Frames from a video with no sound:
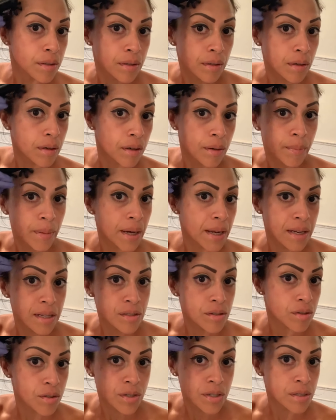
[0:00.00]
Our
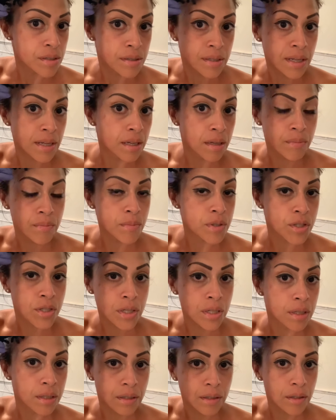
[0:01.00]
bodies are just like a
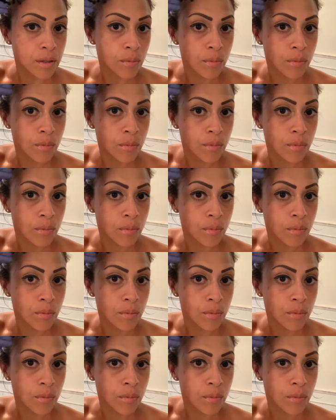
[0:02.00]
machine.